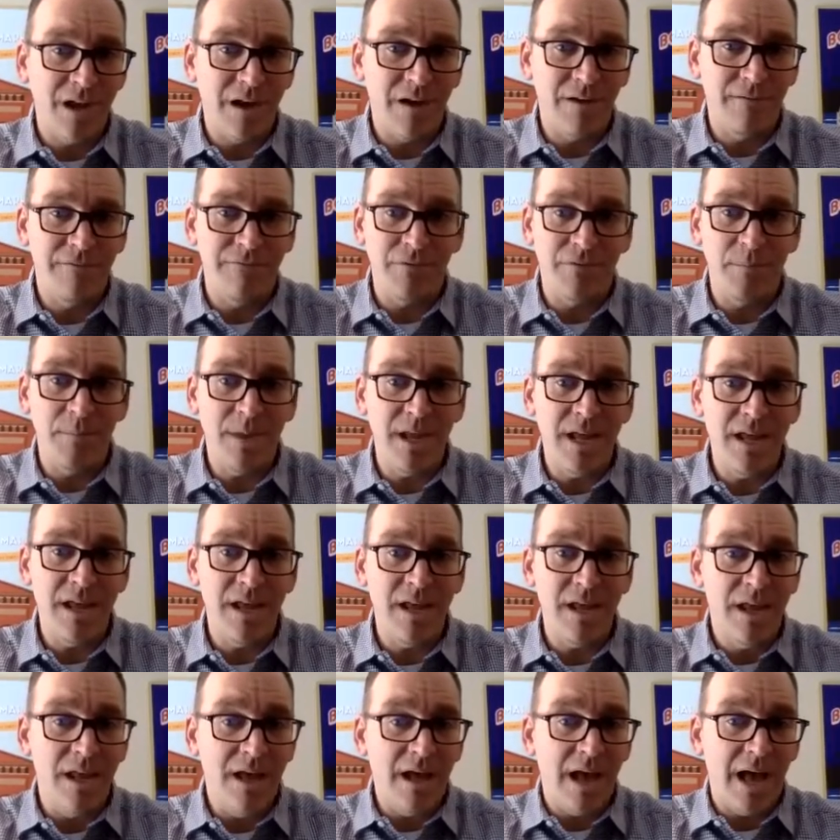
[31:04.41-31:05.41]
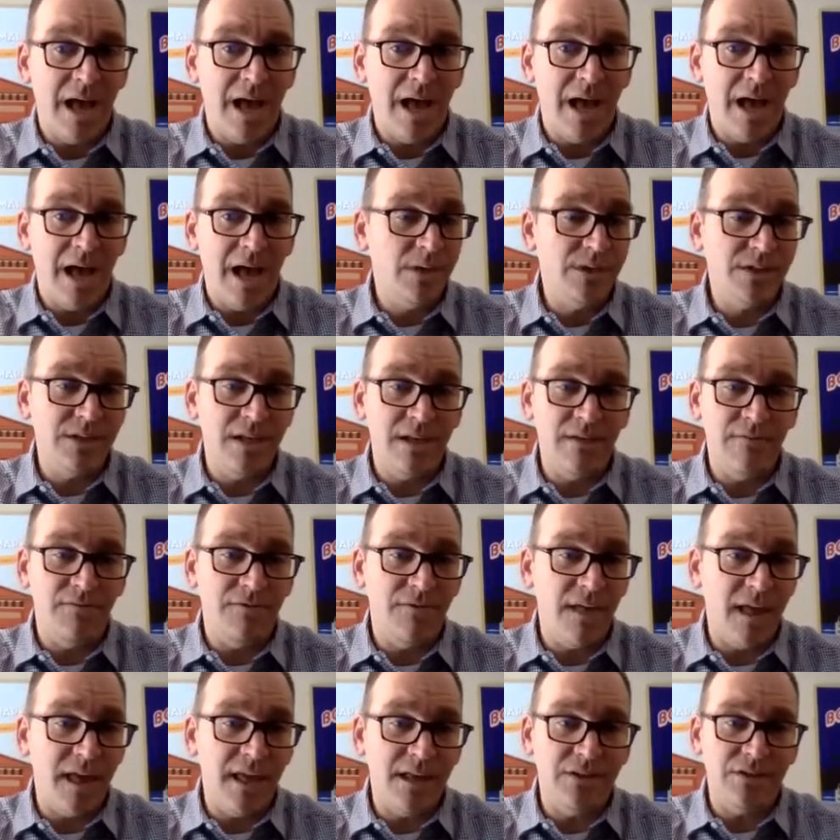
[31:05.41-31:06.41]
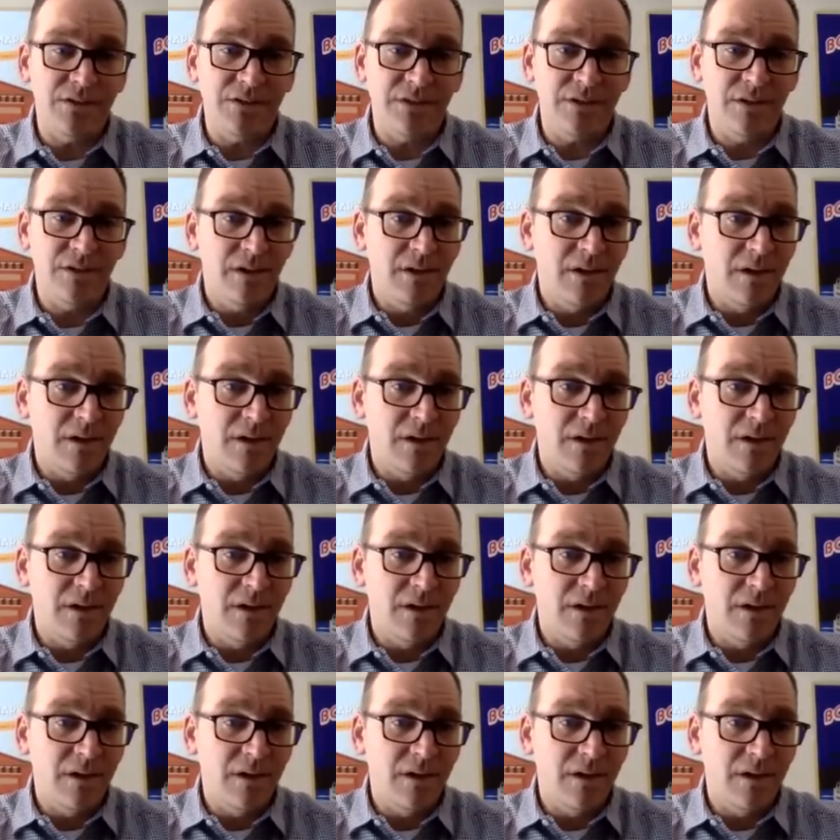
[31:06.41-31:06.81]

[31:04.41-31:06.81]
For me, I always give thanks,